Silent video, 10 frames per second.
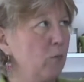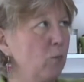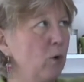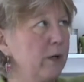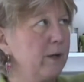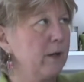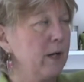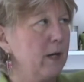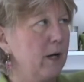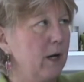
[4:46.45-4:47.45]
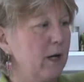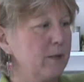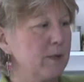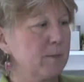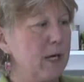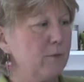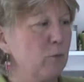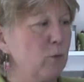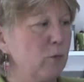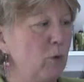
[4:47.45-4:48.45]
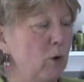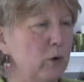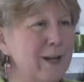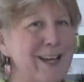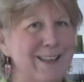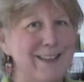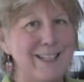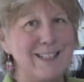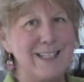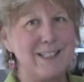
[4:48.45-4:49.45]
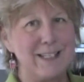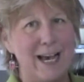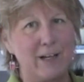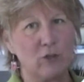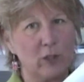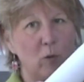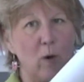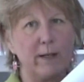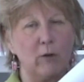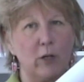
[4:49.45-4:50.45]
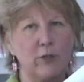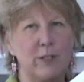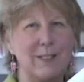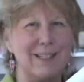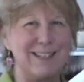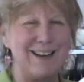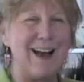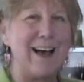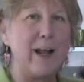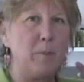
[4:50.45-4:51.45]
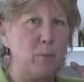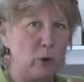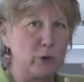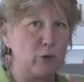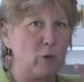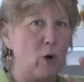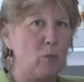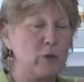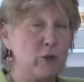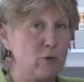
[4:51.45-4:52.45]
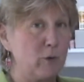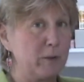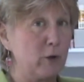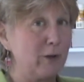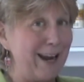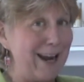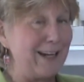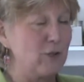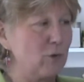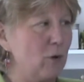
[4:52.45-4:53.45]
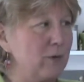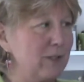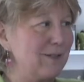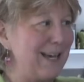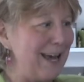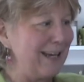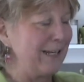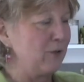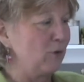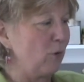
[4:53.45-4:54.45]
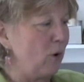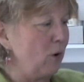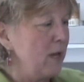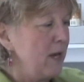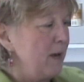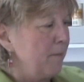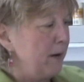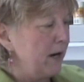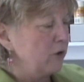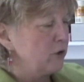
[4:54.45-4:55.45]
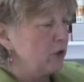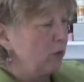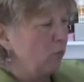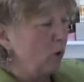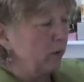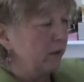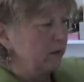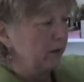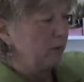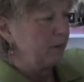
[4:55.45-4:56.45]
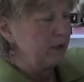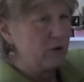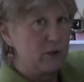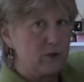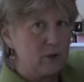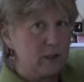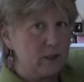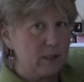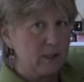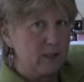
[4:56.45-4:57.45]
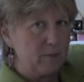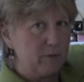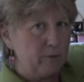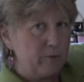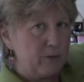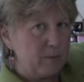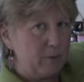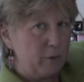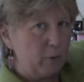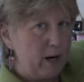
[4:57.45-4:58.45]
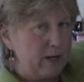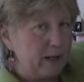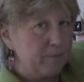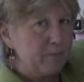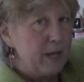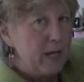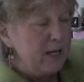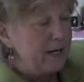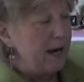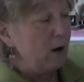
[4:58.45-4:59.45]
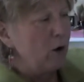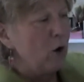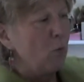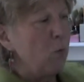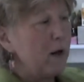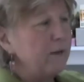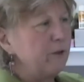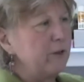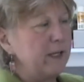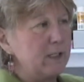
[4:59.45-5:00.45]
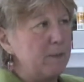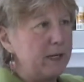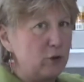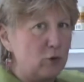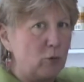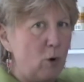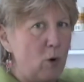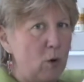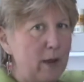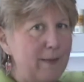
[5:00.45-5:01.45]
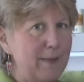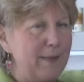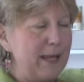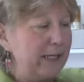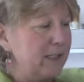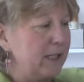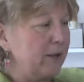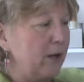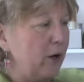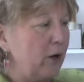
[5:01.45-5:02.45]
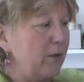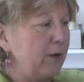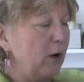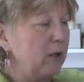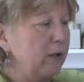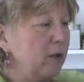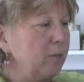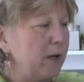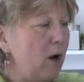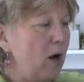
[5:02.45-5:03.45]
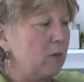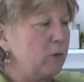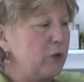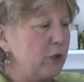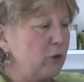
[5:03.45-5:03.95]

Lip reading: wood, some kind of a wood roller. This is actually quite large. This is not a book scroll, which is normally called a hand scroll. This is a hanging scroll, but I'll just unroll it a little bit just so you can see some of the writing. Now, one of the things about a scroll is that they're a little bit awkward to